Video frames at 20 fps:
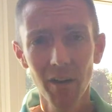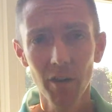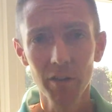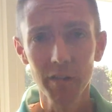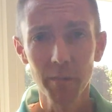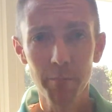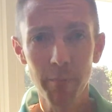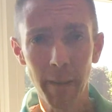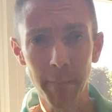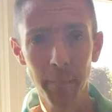
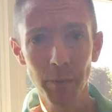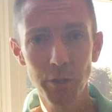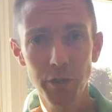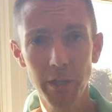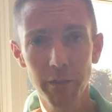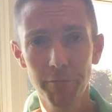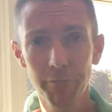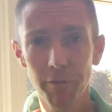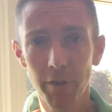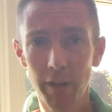On the
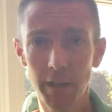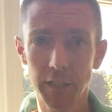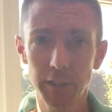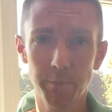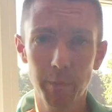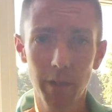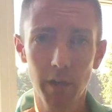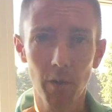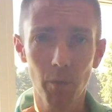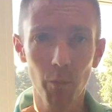membership front,
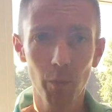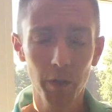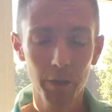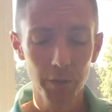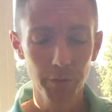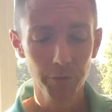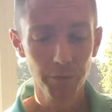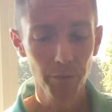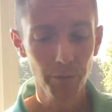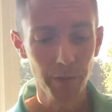it's been a
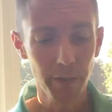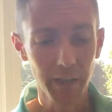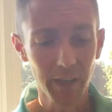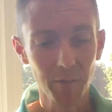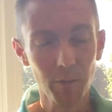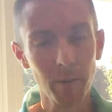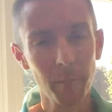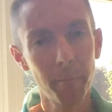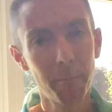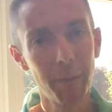wonderful year. We're